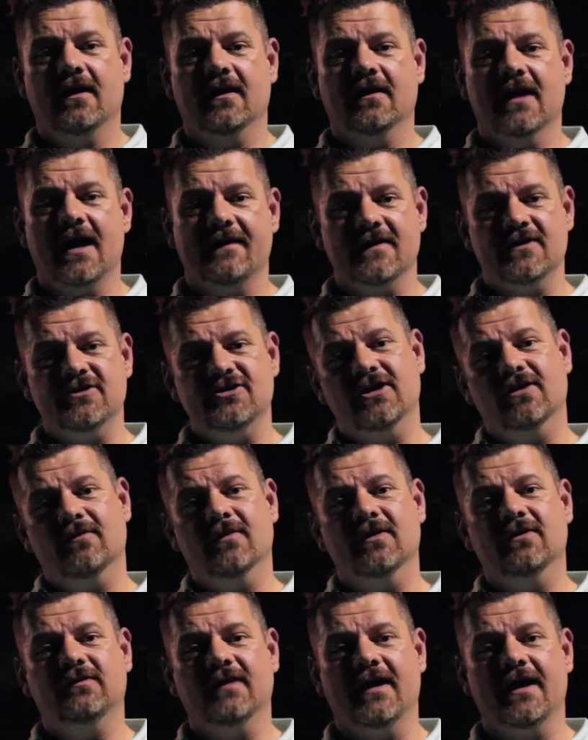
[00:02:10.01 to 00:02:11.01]
Like the
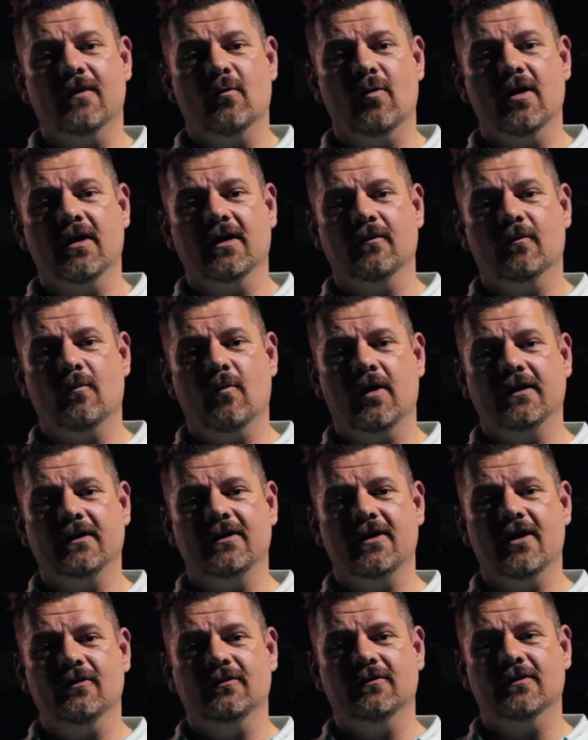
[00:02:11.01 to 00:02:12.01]
gentleman said, what
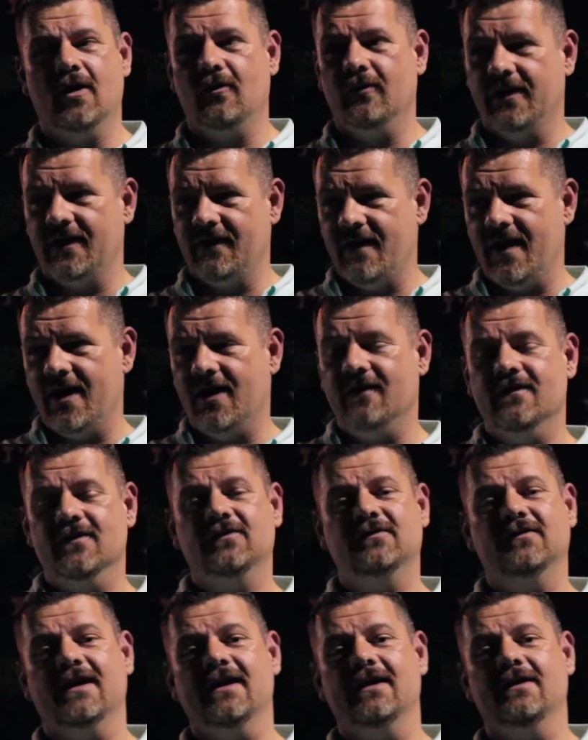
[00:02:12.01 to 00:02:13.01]
goes on in there in the
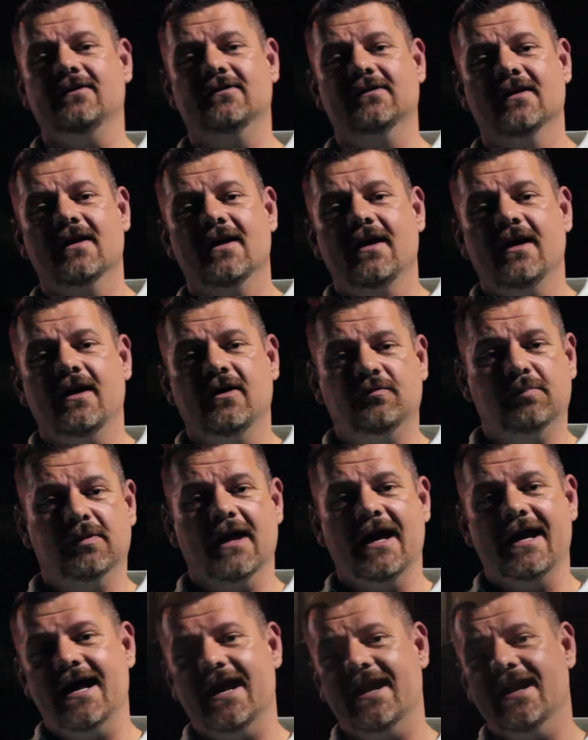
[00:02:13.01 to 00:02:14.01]
scenes is
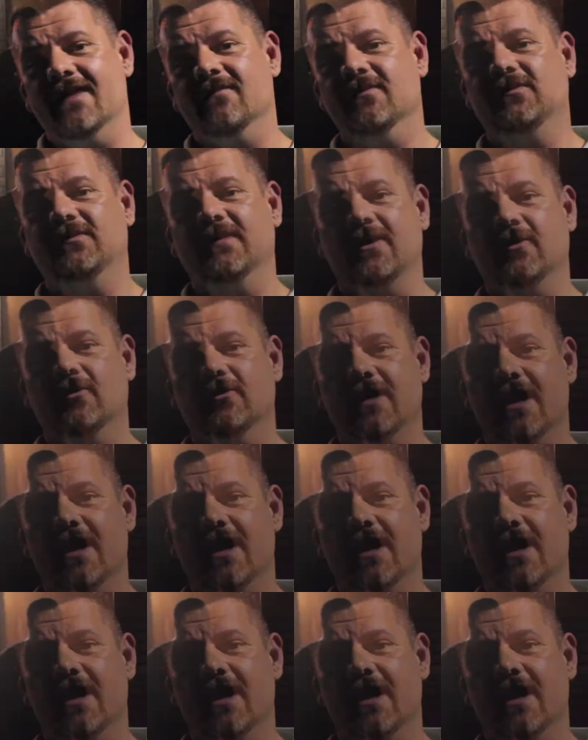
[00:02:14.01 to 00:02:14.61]
played out every single